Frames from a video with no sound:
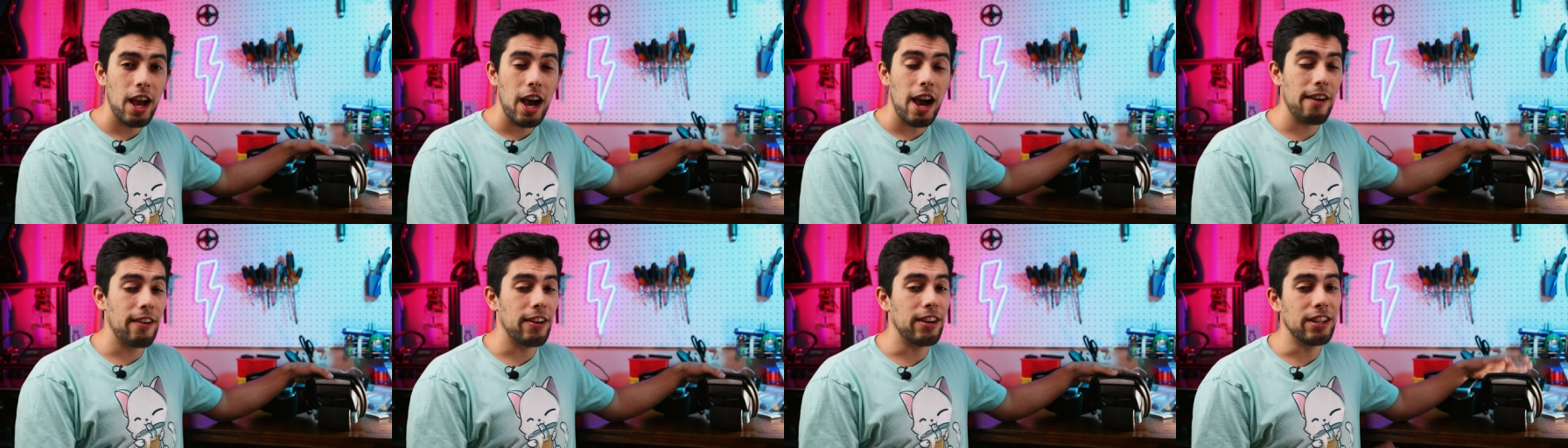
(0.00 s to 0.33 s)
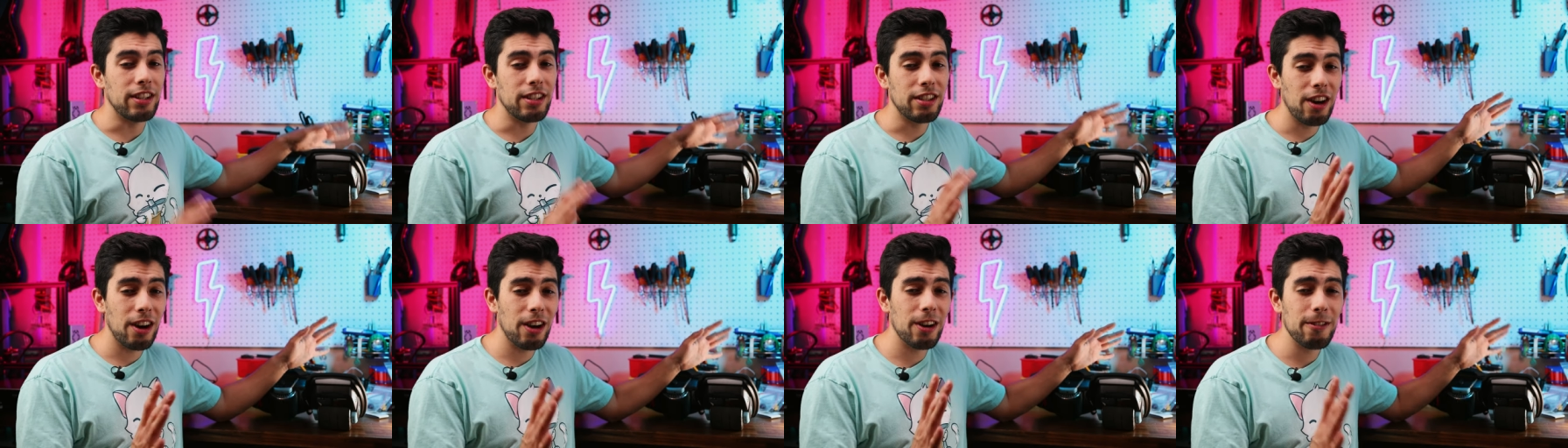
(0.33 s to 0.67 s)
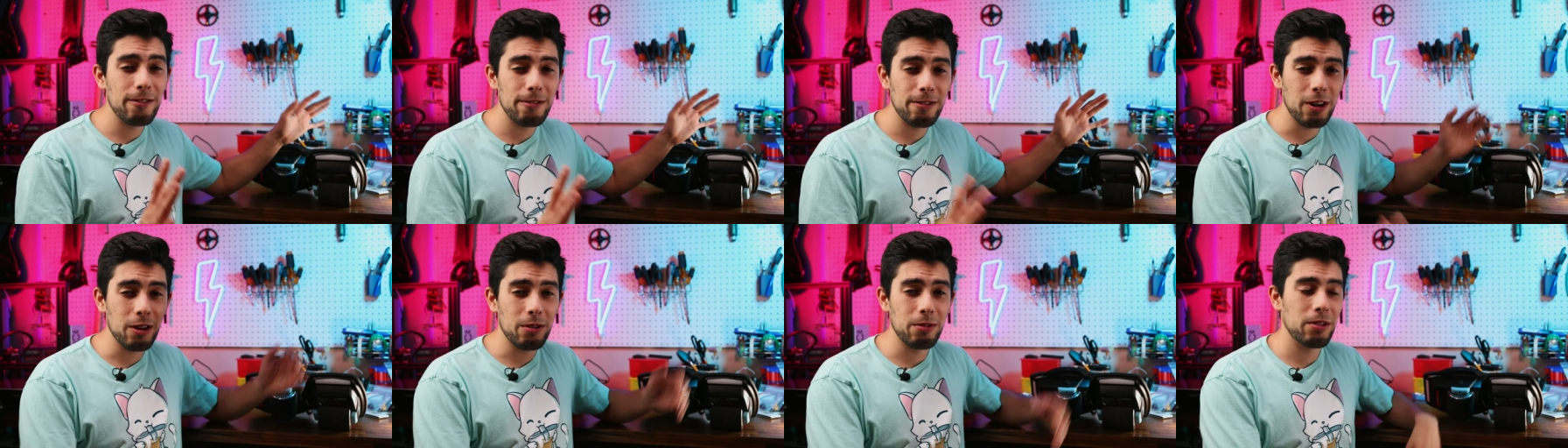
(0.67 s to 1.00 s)
I've had a ton
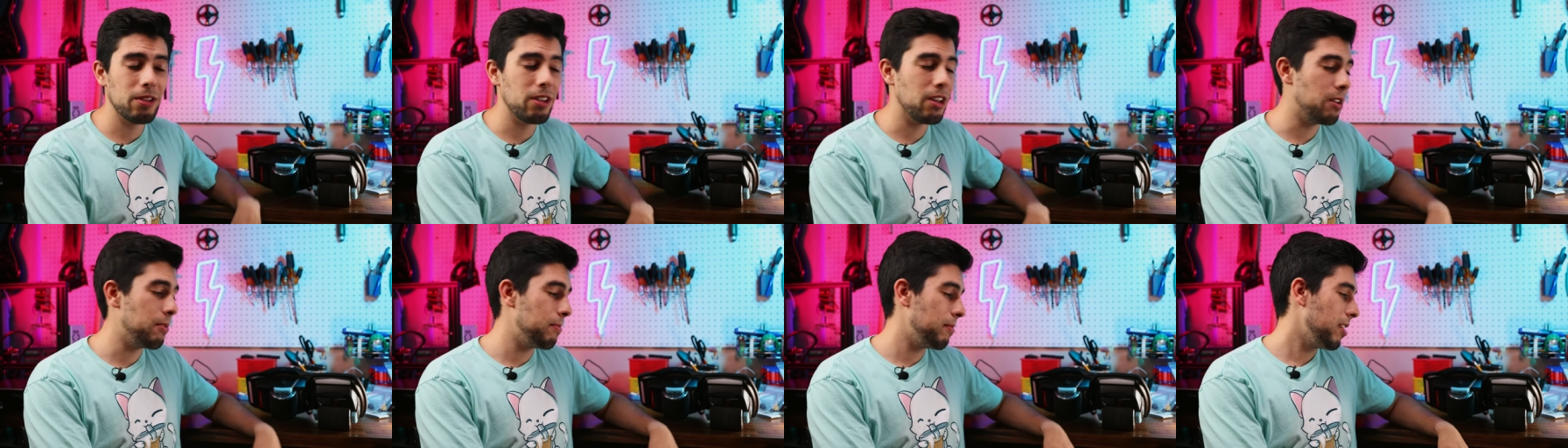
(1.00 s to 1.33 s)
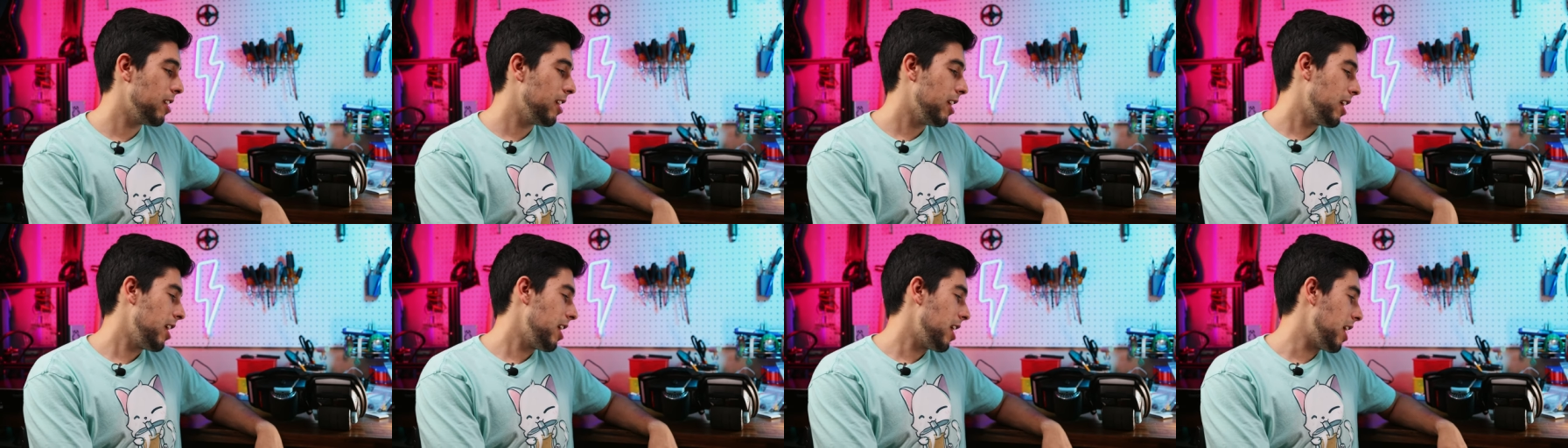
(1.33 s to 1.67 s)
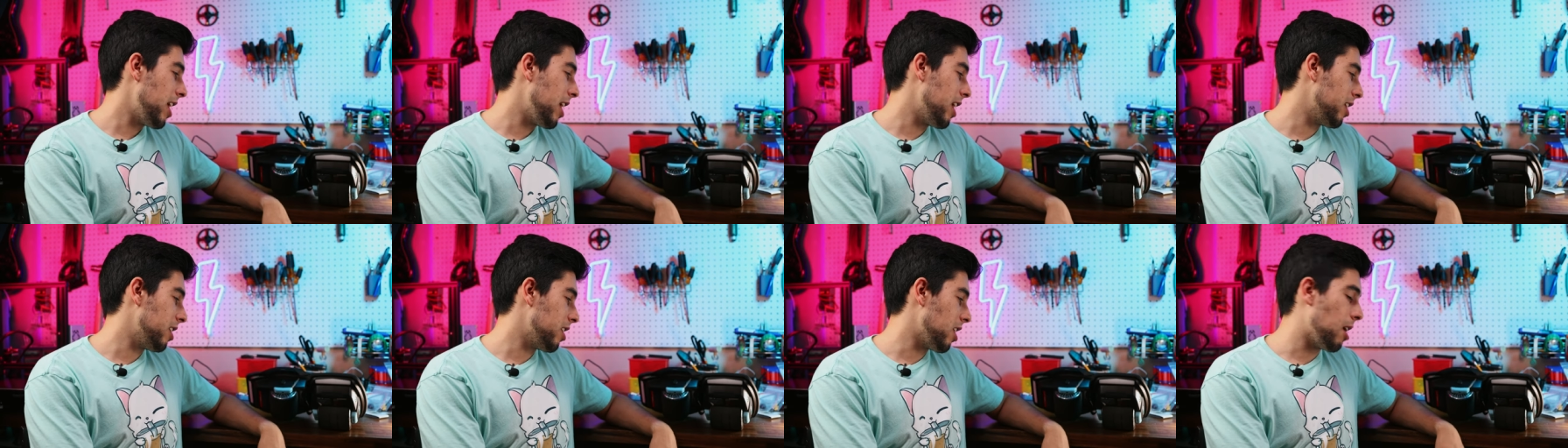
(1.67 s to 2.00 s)
of fun with them,
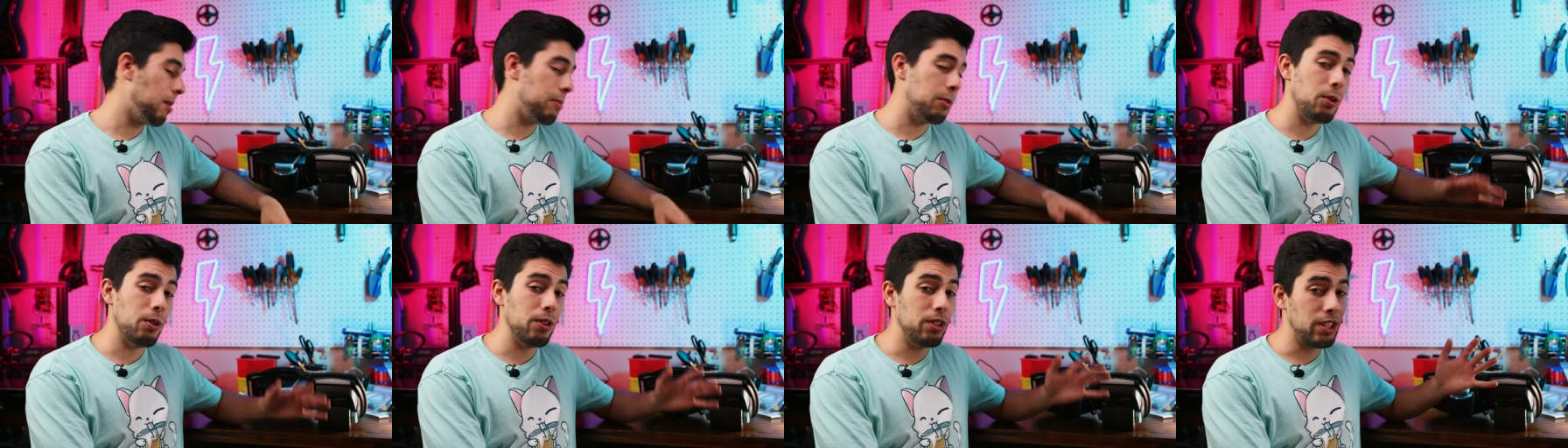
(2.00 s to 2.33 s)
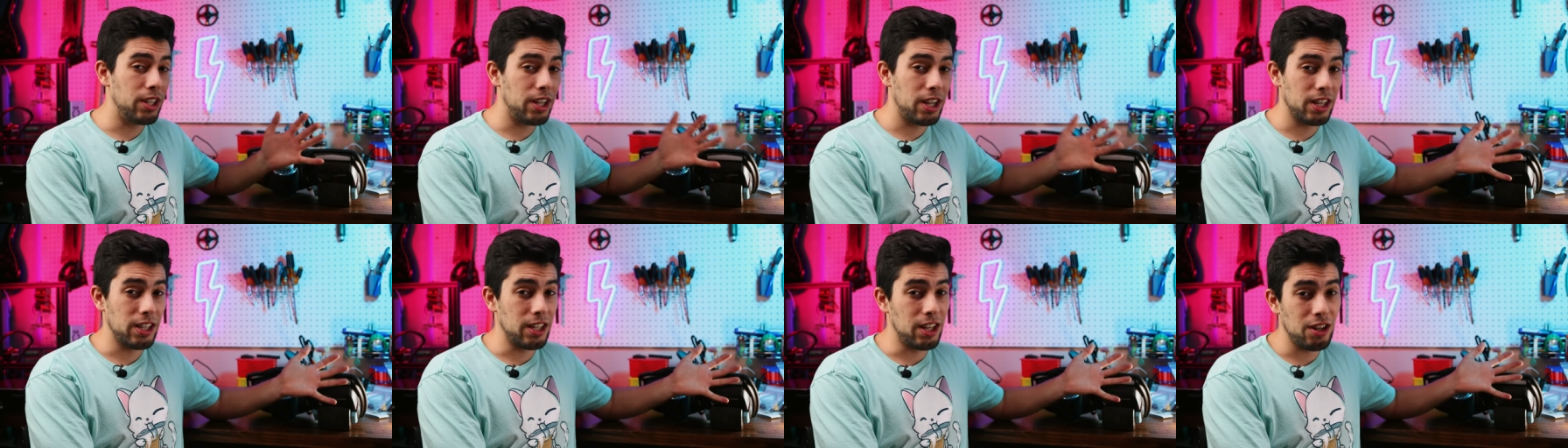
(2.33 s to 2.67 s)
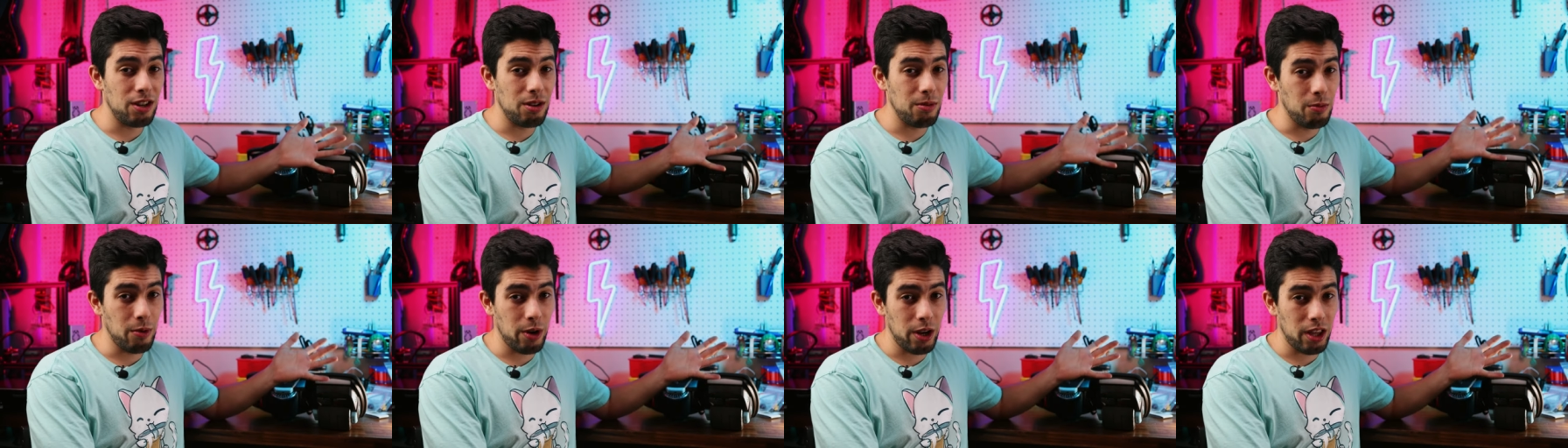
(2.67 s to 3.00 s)
and I'm going to
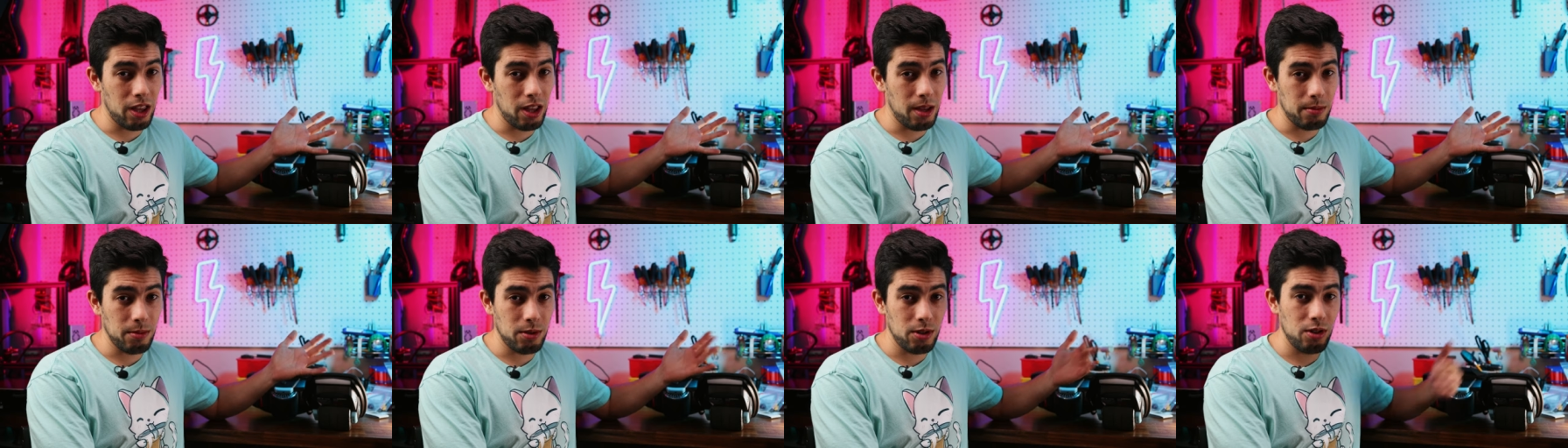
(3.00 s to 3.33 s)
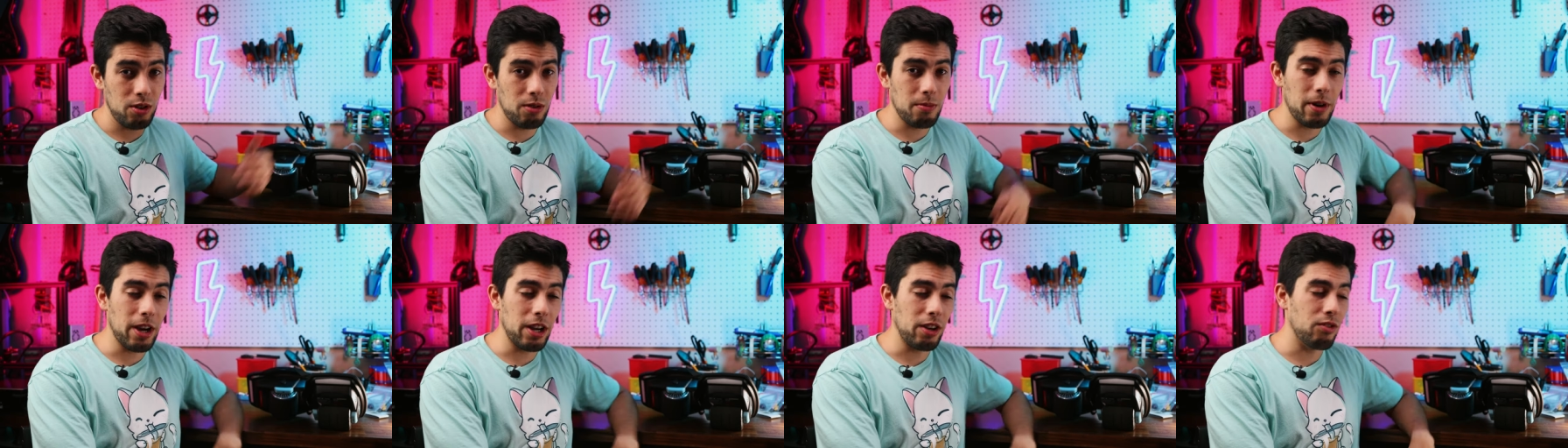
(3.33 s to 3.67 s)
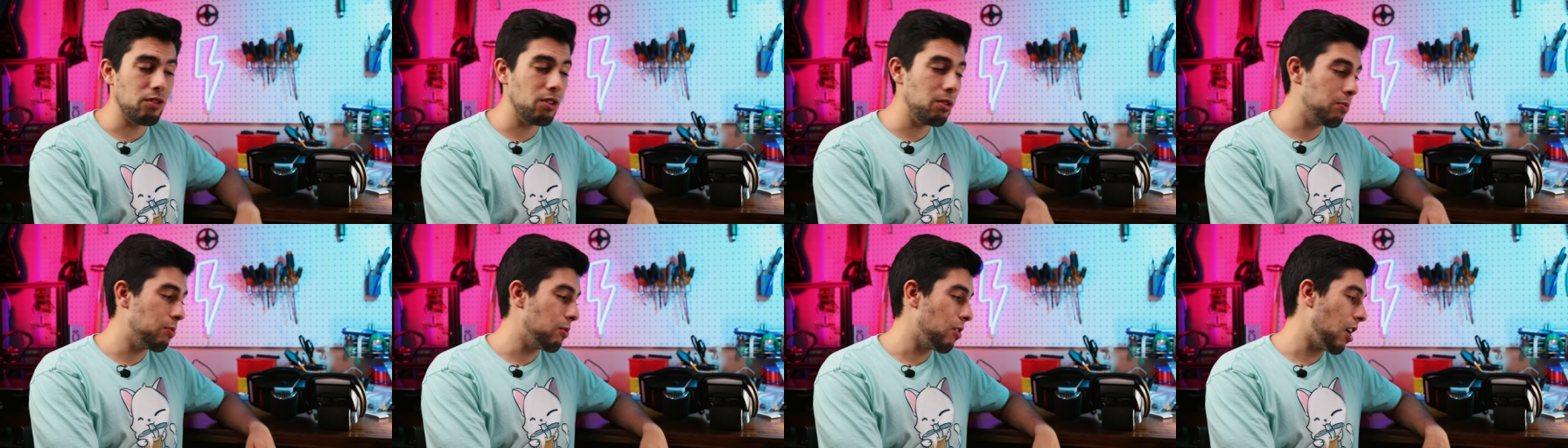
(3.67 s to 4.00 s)
continue bringing them to my
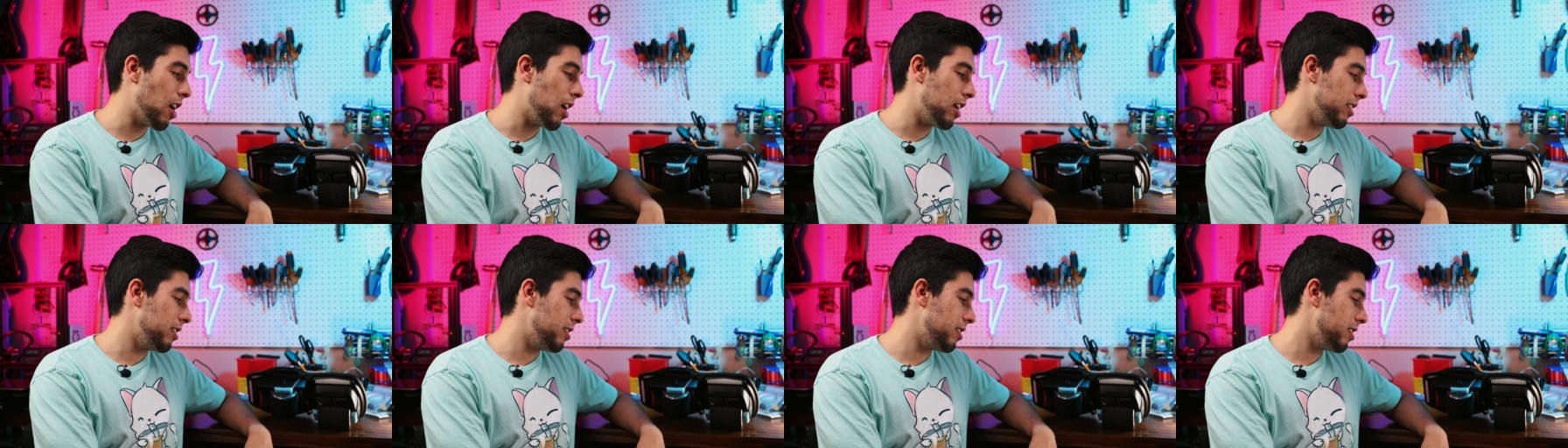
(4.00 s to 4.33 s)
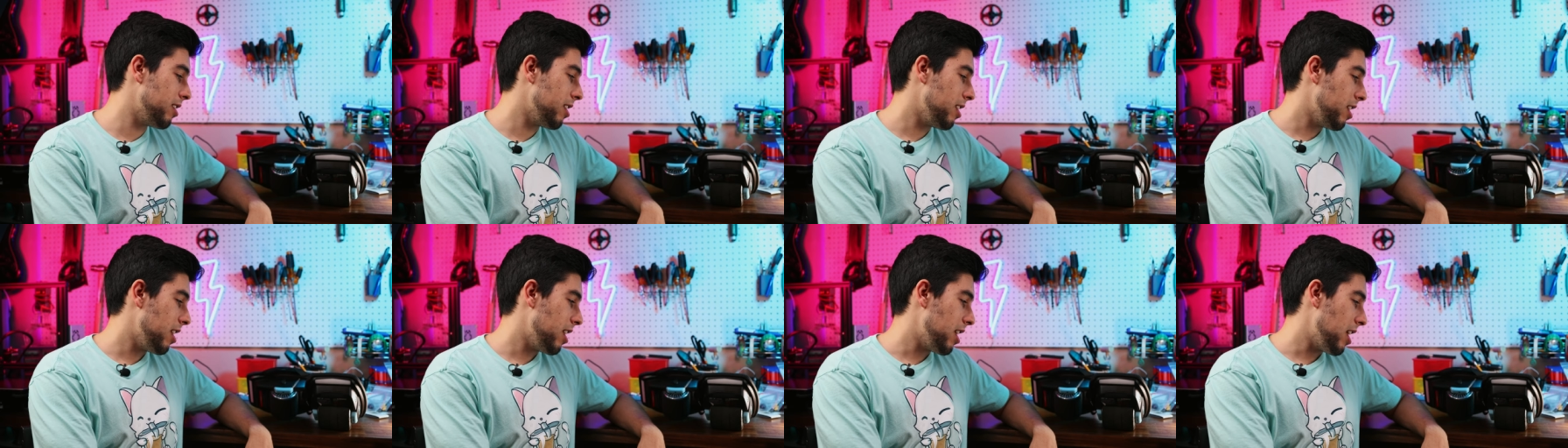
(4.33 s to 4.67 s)
group rides